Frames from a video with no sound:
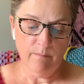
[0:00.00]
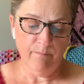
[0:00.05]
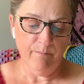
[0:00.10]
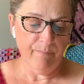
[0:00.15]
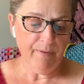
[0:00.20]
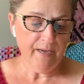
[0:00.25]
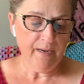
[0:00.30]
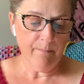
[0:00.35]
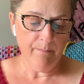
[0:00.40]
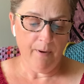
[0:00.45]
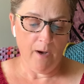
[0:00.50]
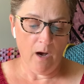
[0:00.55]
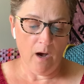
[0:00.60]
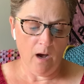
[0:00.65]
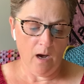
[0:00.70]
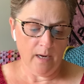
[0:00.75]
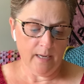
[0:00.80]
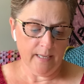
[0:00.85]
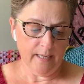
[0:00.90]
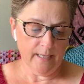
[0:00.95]
big
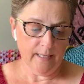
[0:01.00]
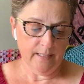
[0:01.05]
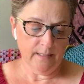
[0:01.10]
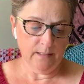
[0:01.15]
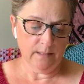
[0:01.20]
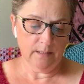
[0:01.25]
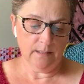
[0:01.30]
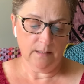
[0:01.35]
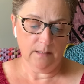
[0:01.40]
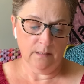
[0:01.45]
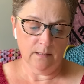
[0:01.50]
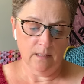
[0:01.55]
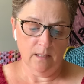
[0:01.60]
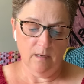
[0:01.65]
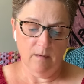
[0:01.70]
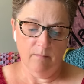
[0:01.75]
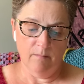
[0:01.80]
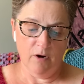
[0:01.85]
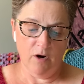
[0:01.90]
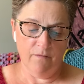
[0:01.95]
pockets,
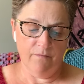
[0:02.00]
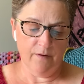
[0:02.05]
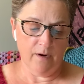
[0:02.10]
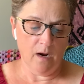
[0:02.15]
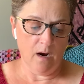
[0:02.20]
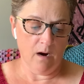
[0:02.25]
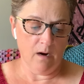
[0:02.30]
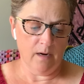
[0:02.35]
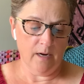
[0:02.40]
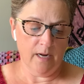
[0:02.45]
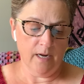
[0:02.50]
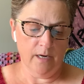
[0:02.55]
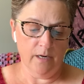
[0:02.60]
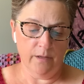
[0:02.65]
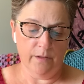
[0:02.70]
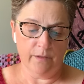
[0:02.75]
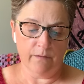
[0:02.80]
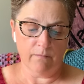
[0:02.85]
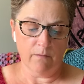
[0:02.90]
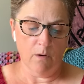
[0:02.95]
perfect cardigan to
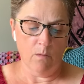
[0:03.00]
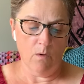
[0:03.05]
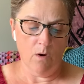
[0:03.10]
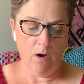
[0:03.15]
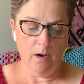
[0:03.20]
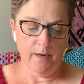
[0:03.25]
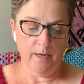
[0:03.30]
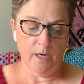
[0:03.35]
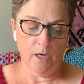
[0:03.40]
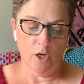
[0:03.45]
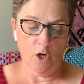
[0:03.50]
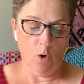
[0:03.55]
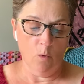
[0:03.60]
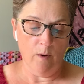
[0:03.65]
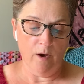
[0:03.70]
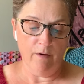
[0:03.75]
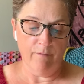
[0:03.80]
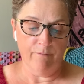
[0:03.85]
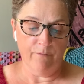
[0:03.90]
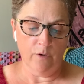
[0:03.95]
throw on and go
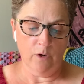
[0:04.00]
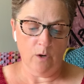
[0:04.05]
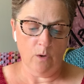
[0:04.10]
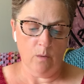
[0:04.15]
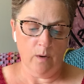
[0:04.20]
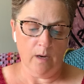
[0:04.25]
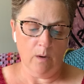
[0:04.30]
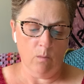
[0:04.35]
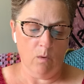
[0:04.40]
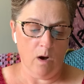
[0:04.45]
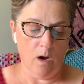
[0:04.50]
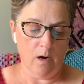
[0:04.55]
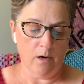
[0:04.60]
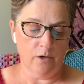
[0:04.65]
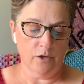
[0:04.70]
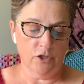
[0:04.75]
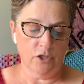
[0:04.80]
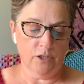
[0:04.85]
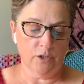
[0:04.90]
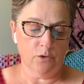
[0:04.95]
out for a quick walk
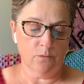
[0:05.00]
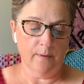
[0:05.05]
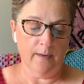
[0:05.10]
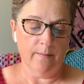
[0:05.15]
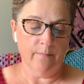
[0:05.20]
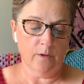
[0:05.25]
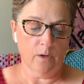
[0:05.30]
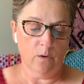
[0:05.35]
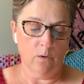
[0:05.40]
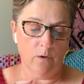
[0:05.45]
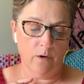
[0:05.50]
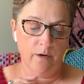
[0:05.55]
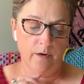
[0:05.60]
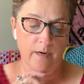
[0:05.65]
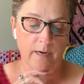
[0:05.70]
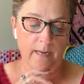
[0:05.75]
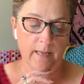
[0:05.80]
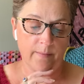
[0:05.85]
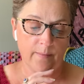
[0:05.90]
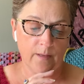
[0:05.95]
or just around the corner
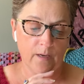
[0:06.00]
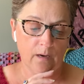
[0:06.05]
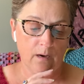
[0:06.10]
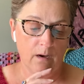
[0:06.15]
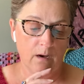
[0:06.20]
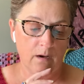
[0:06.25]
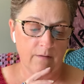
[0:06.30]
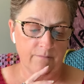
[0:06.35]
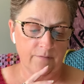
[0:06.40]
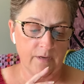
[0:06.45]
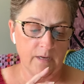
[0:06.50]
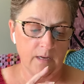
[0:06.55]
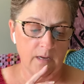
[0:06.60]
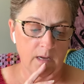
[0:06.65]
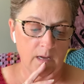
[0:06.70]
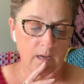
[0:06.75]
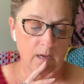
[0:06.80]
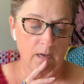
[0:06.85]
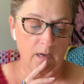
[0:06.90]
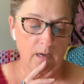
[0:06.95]
to get the coffee
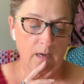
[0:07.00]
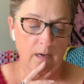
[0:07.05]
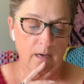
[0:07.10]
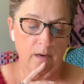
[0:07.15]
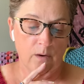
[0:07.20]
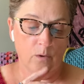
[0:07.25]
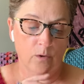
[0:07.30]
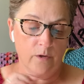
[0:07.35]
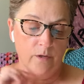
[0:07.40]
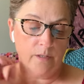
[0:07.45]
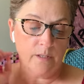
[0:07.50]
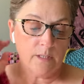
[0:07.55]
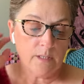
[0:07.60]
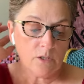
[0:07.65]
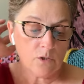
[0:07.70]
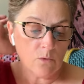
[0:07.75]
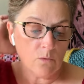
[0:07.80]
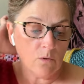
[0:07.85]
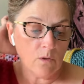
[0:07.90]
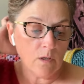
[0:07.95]
or to the
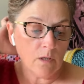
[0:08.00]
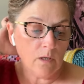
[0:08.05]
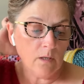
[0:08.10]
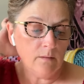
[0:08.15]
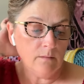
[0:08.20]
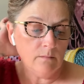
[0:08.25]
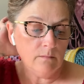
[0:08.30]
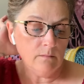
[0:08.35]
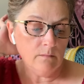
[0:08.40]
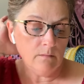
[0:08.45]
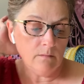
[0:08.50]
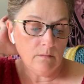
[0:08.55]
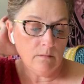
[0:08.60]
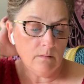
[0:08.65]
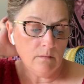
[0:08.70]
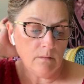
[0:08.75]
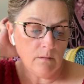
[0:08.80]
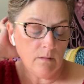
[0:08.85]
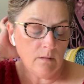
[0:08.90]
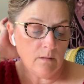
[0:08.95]
store
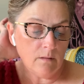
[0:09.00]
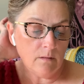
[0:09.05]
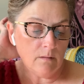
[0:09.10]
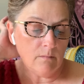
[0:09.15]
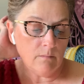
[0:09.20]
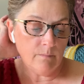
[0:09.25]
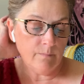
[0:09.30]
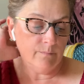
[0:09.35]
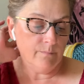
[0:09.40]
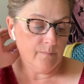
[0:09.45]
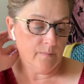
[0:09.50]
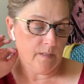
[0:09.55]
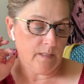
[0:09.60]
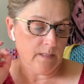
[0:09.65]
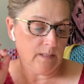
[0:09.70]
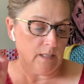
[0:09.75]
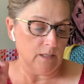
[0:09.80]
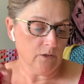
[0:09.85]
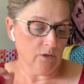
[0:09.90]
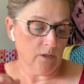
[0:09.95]
you know,
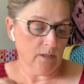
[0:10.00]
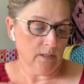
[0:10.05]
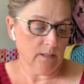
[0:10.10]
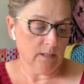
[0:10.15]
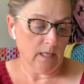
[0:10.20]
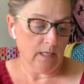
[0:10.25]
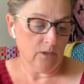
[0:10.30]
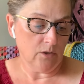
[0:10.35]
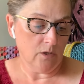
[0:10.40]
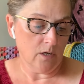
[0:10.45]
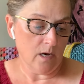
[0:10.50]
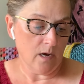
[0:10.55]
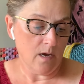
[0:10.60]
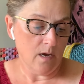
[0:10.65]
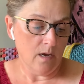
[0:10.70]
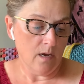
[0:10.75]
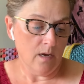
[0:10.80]
etc., etc.